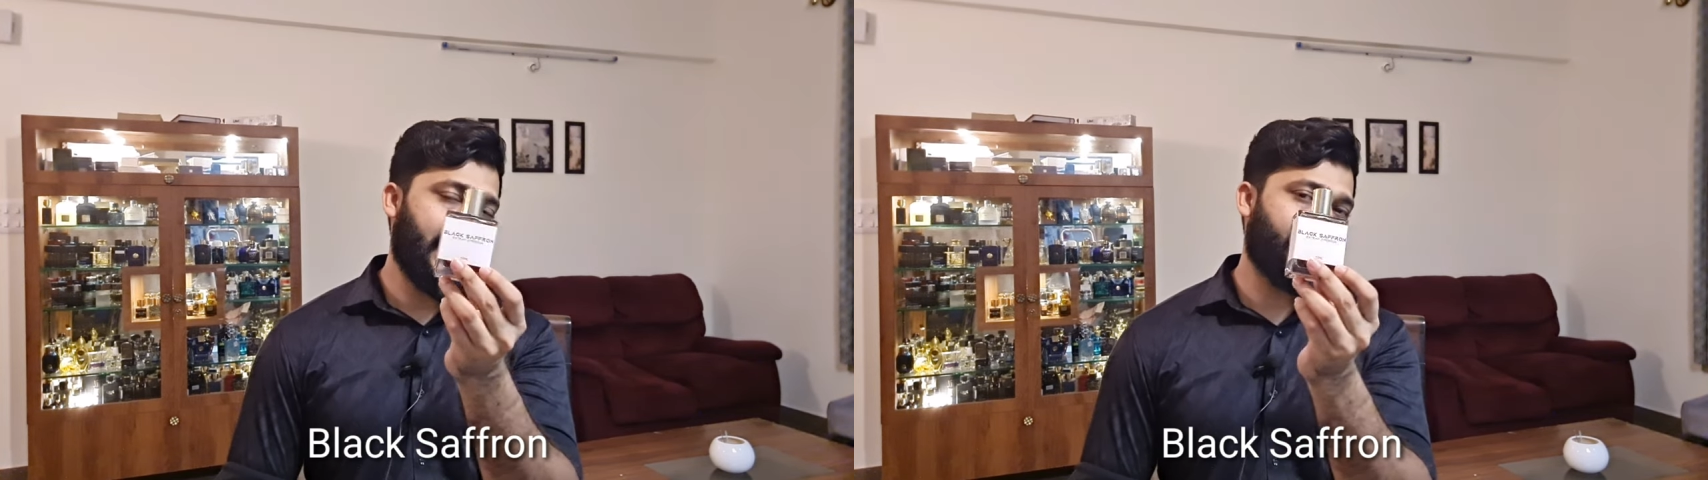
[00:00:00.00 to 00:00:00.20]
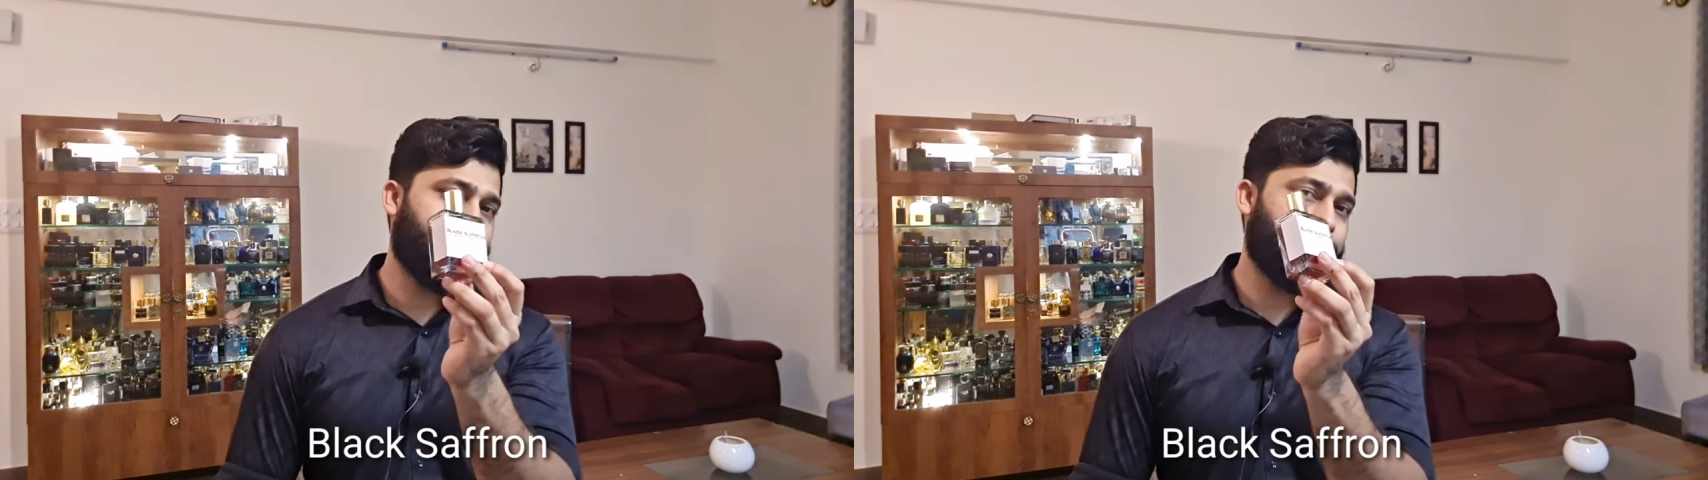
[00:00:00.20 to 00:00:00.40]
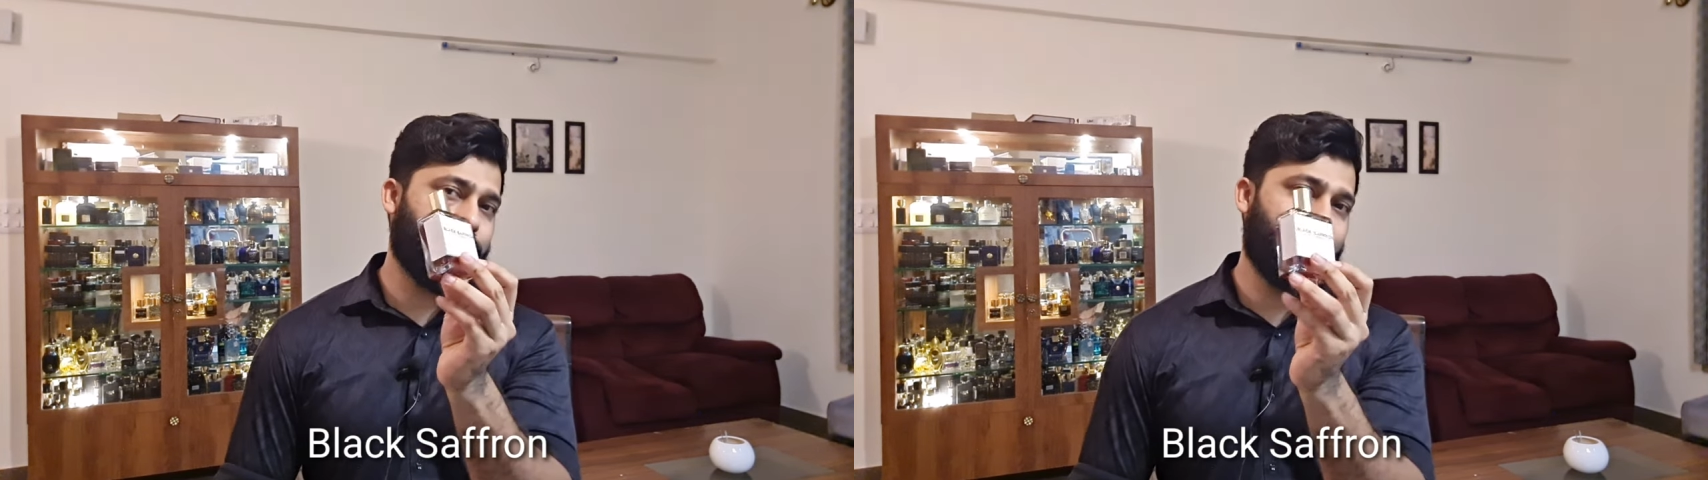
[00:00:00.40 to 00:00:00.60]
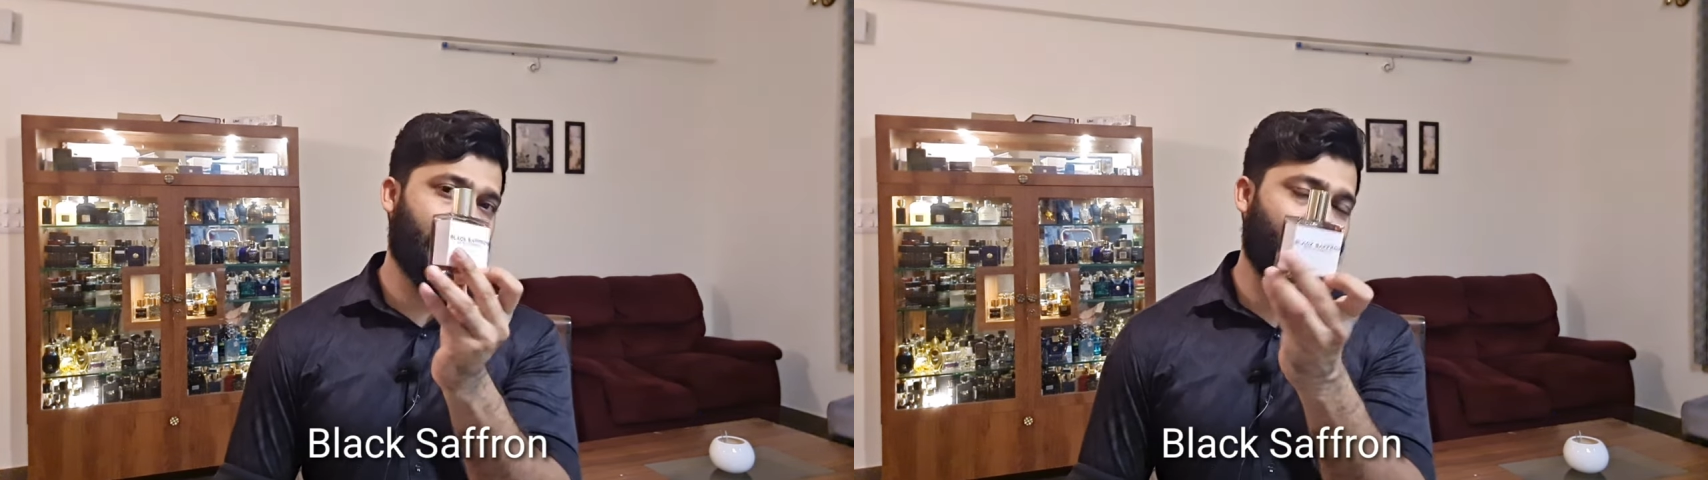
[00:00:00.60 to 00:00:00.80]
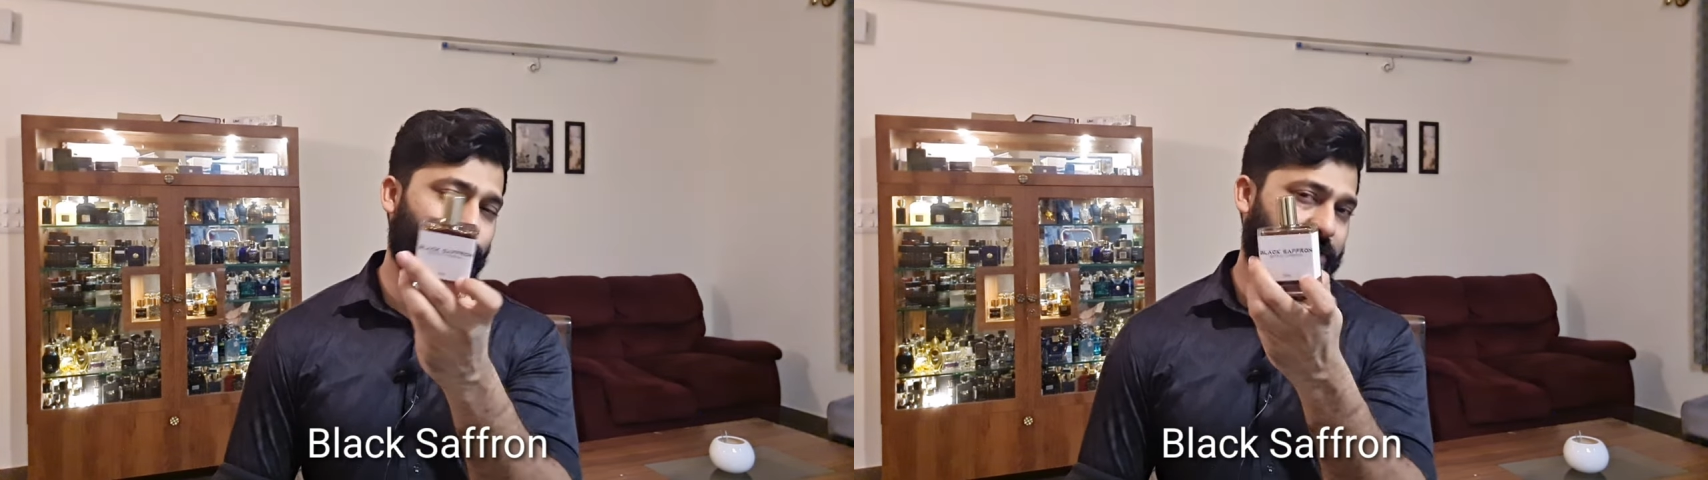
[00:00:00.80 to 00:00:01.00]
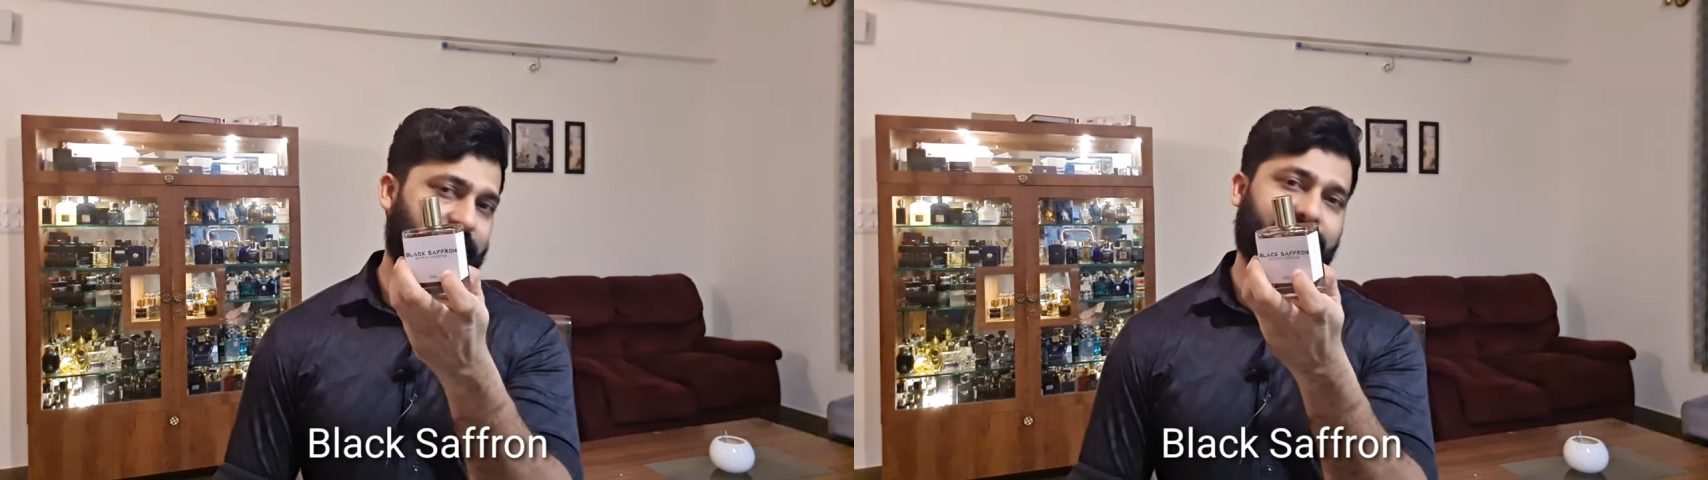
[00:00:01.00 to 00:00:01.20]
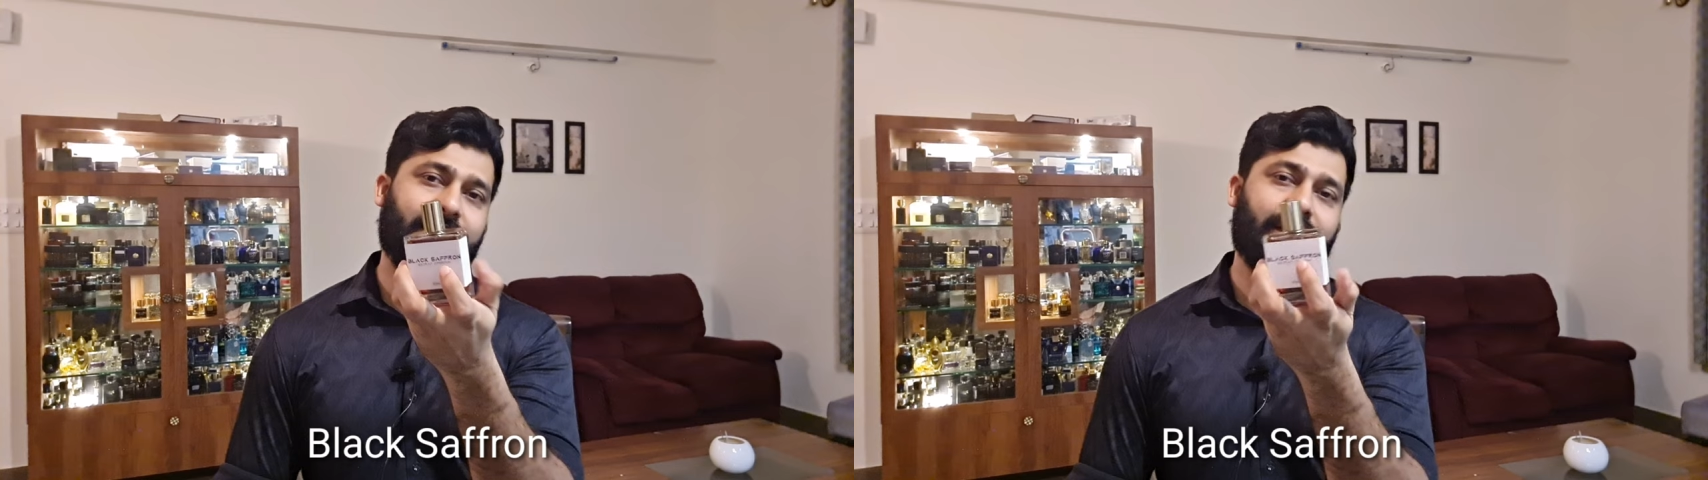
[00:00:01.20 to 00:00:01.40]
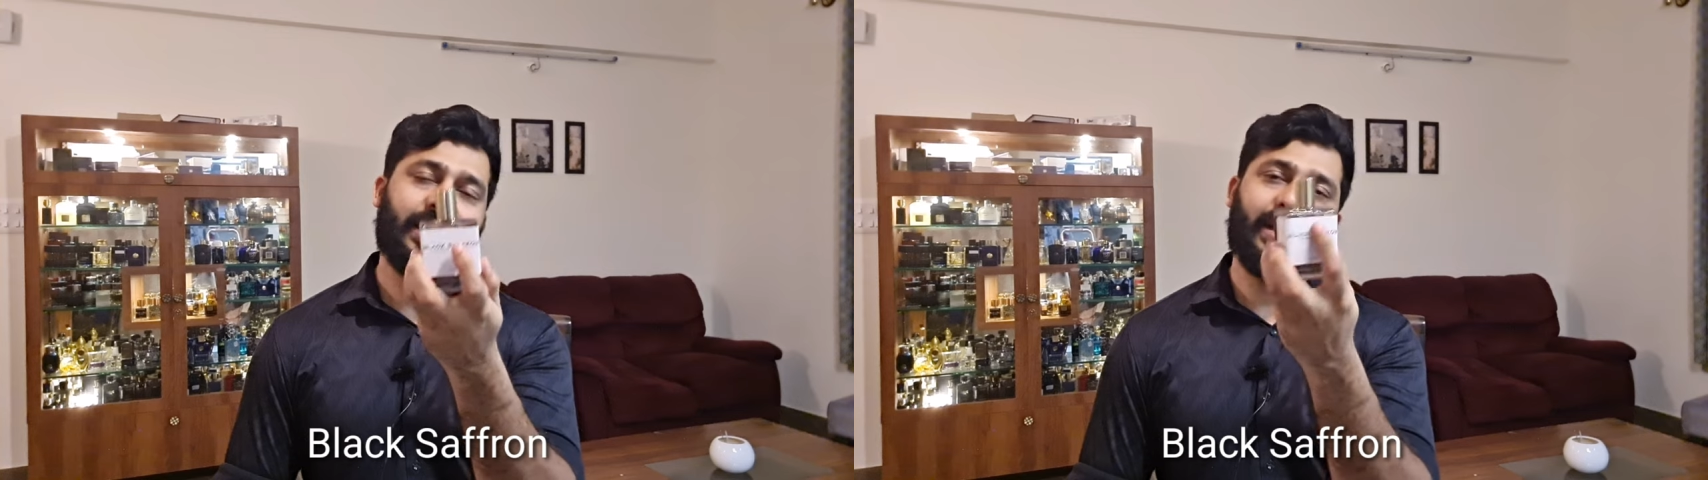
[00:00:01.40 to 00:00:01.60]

absolutely